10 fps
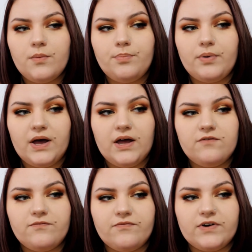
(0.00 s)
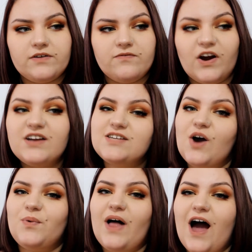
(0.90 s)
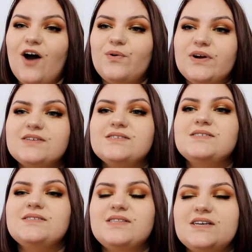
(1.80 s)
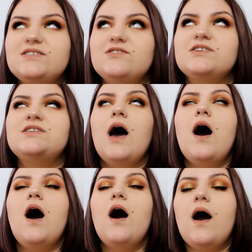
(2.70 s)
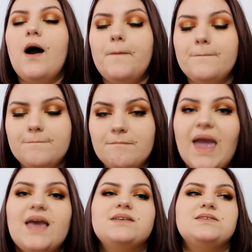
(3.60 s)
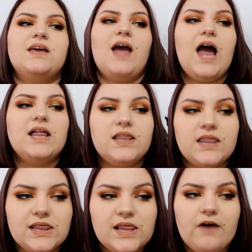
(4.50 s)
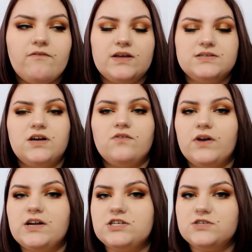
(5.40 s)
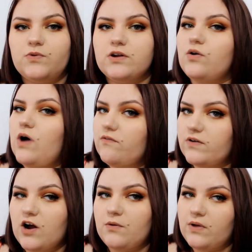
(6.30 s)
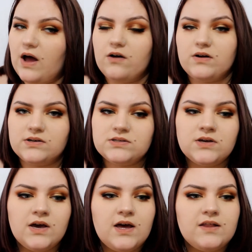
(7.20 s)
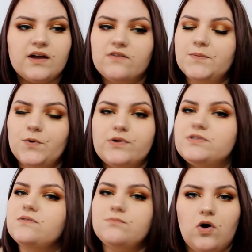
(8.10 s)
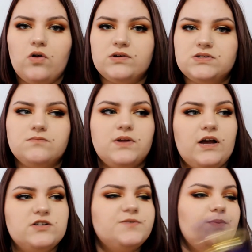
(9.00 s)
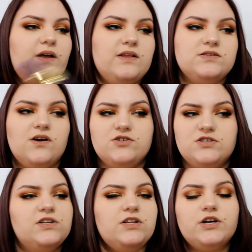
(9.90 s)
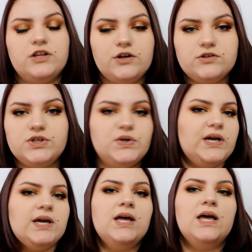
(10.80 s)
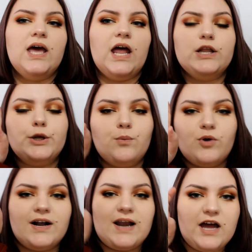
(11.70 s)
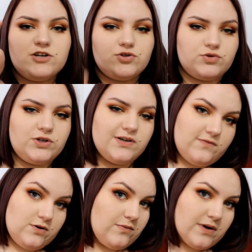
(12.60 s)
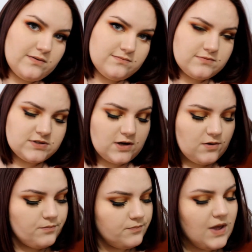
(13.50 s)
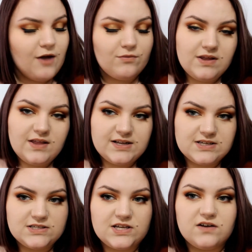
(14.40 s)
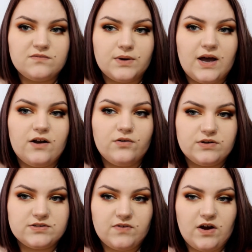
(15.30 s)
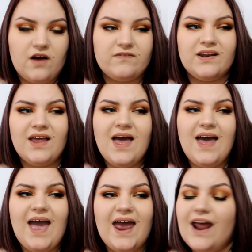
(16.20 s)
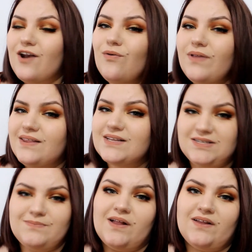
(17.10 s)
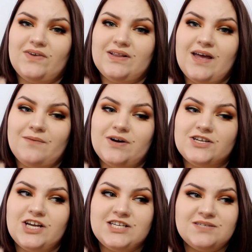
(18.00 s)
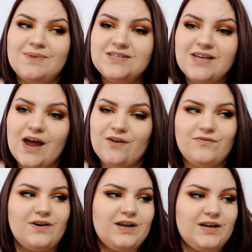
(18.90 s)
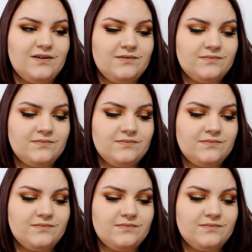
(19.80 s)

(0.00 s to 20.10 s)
But for the first couple hours this looks amazing. I love this stuff when I just want to go out for a couple hours. Like if I'm going to the mall or something, I'll spray this on just to look a little dewy and a little more natural, if you will. So I really like this stuff, but I don't use it very often, and I don't like the smell of it that much. It smells kind of funny.